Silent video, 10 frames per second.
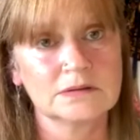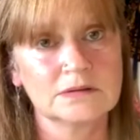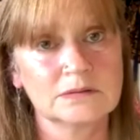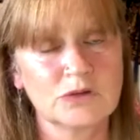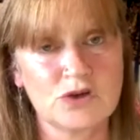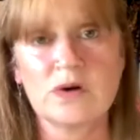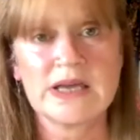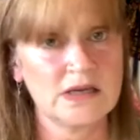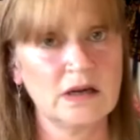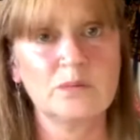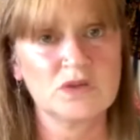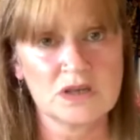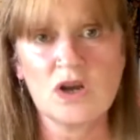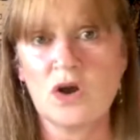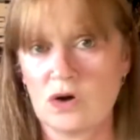Well, your heat gun was a
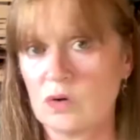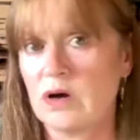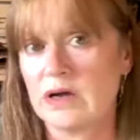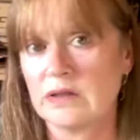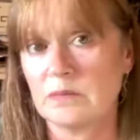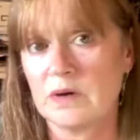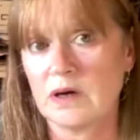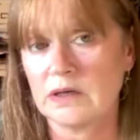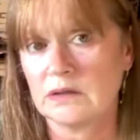lot quieter than mine.